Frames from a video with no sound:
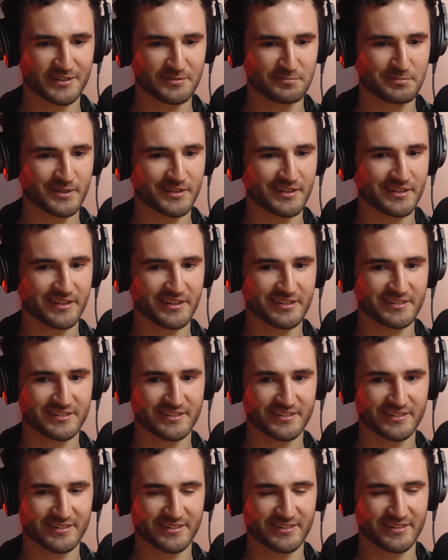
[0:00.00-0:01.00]
the ability
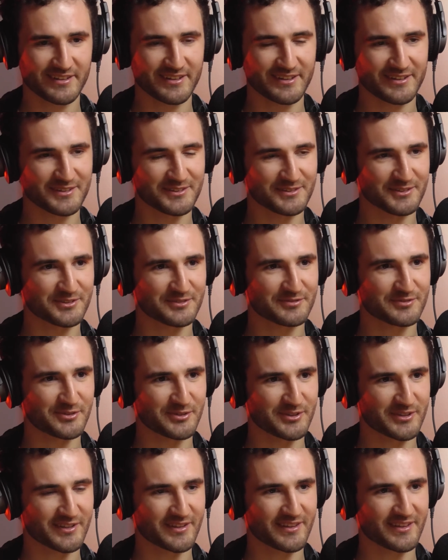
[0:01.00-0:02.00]
to look
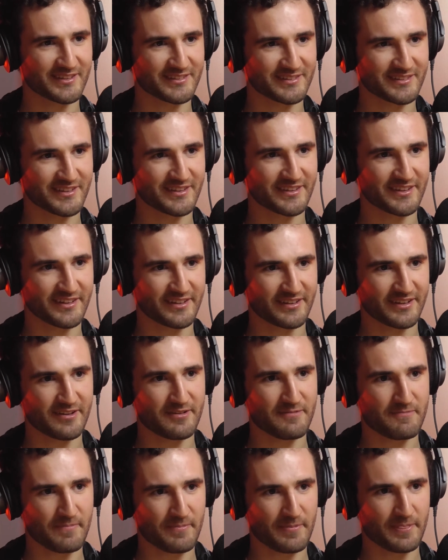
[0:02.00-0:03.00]
forward to things, I think.
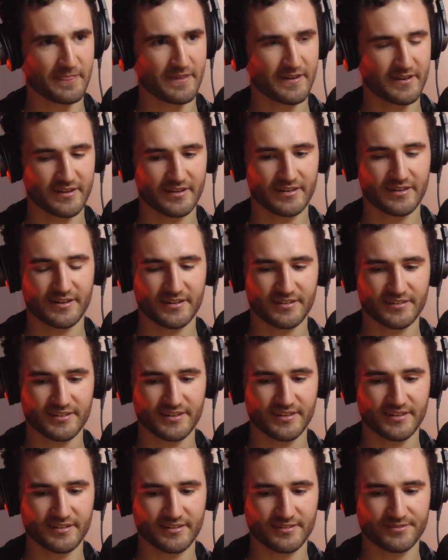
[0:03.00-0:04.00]
And
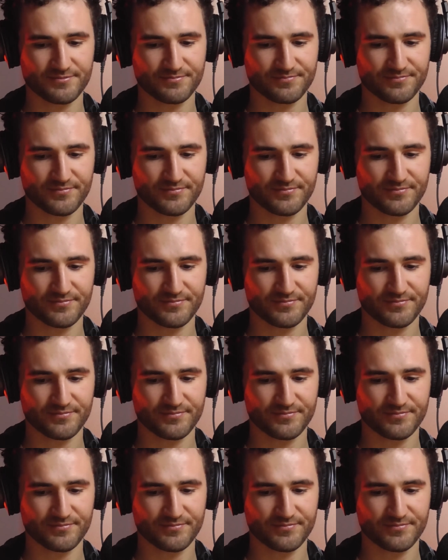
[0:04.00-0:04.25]
then